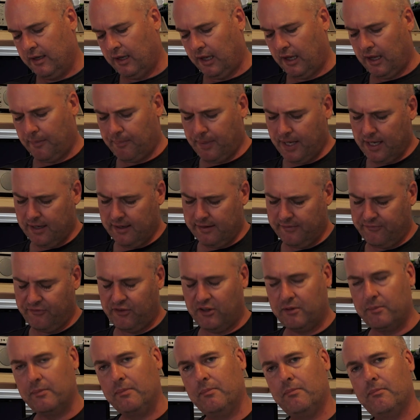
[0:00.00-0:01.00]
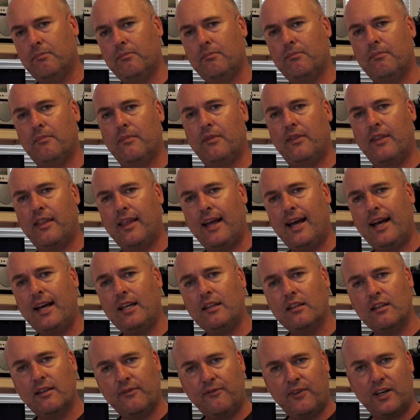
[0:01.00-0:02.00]
Apart from
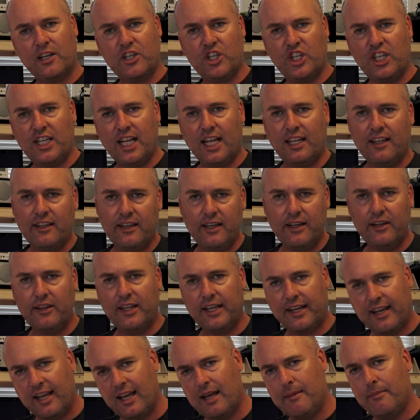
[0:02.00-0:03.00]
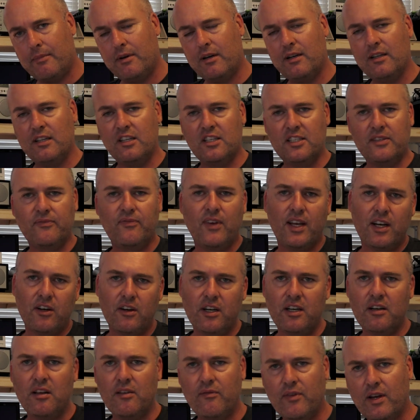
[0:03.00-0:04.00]
that, the functionality of the camera is
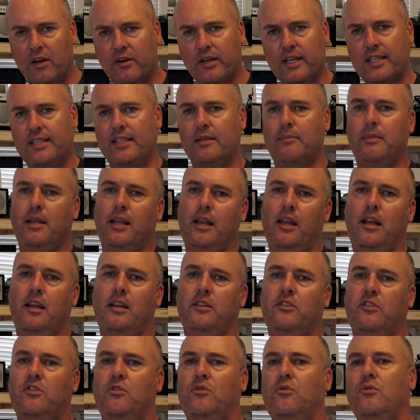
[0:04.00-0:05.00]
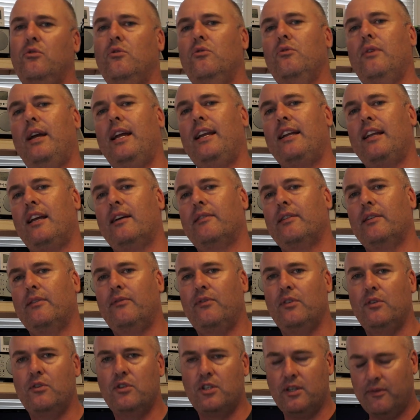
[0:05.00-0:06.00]
very, very similar to any other
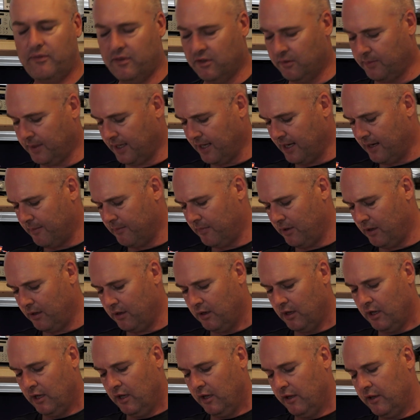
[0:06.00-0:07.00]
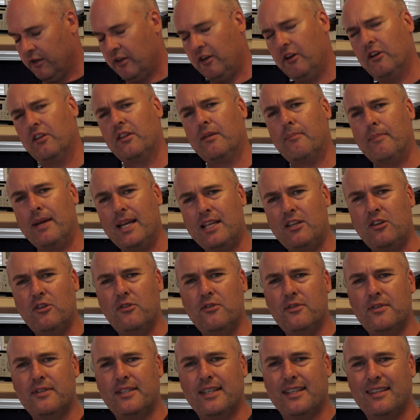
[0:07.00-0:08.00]
Fujifilm camera. You know, the
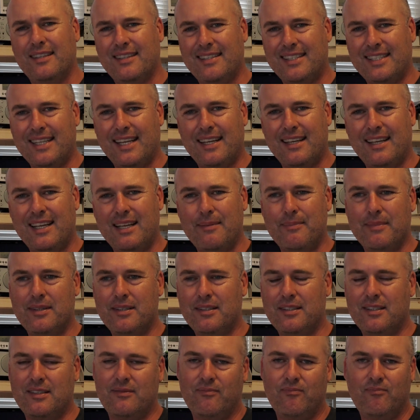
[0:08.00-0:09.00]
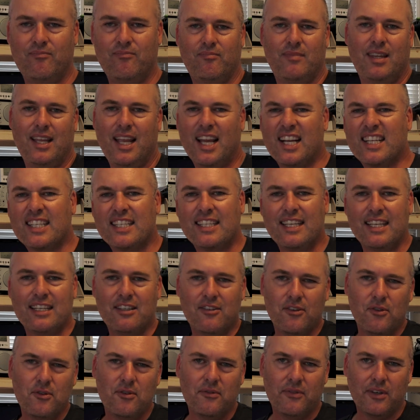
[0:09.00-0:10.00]
menus are the same as the
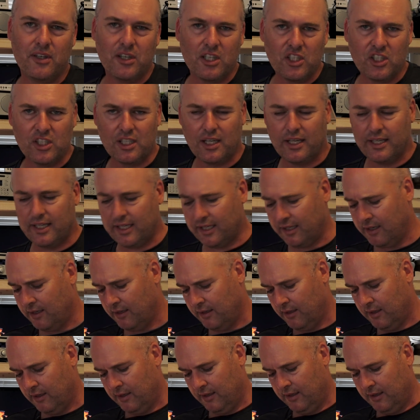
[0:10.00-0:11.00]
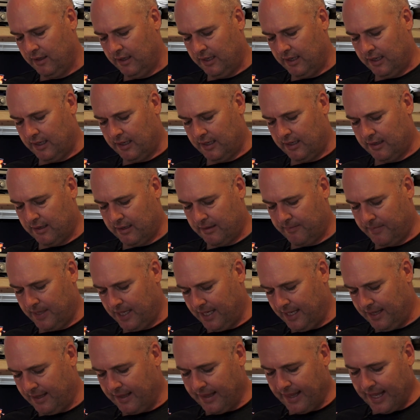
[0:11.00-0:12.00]
X-T2 virtually,
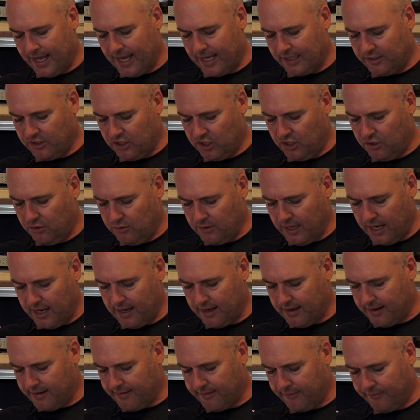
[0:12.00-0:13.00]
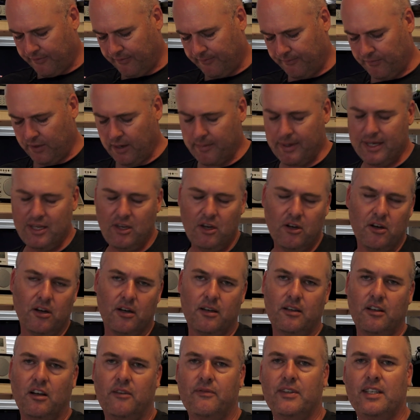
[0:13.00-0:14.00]
in that you have, I mean, you
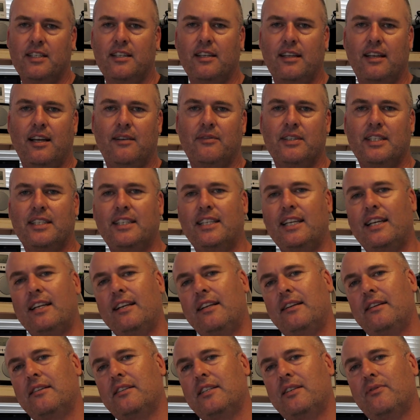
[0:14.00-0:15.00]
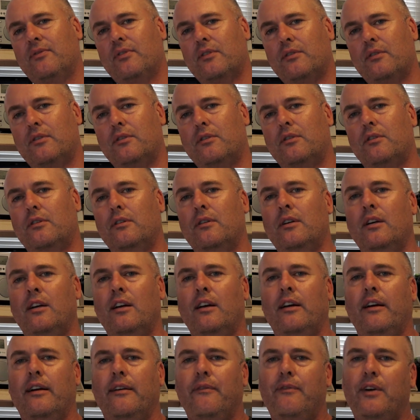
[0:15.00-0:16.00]
got obviously other settings for
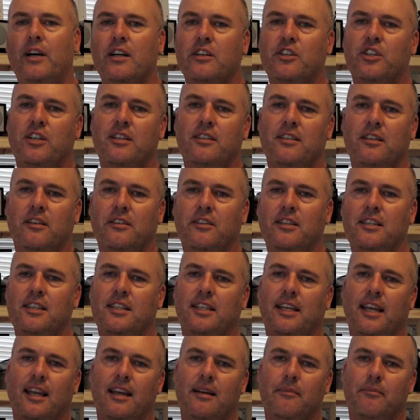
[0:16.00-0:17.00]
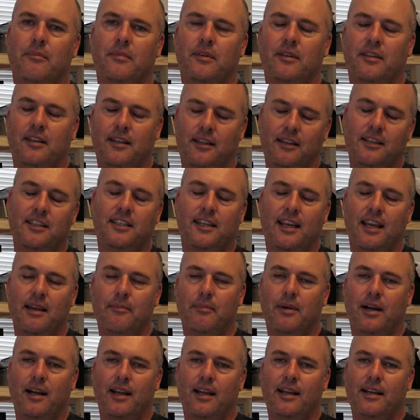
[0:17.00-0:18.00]
functions on this camera that this
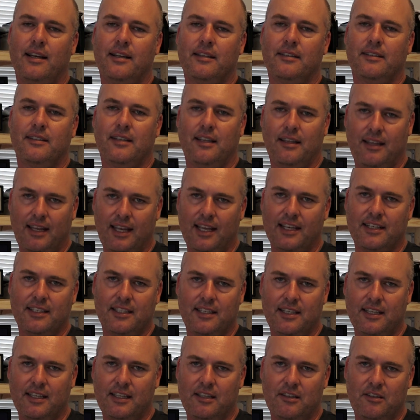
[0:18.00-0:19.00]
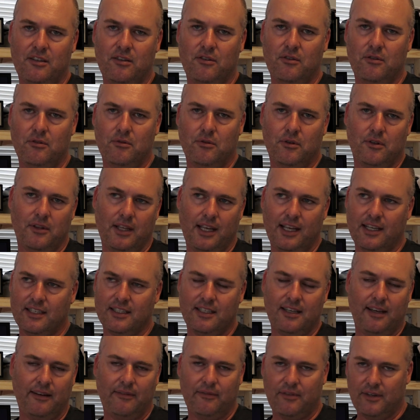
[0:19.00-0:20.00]
camera has that the X-T2 or the
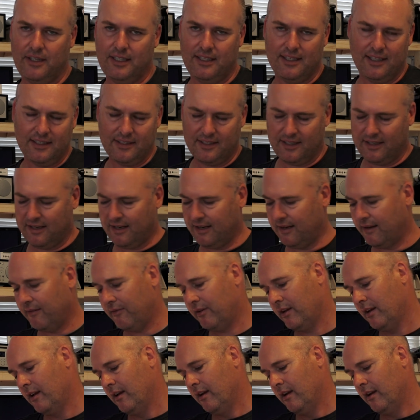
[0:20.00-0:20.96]
X-T3 doesn't have,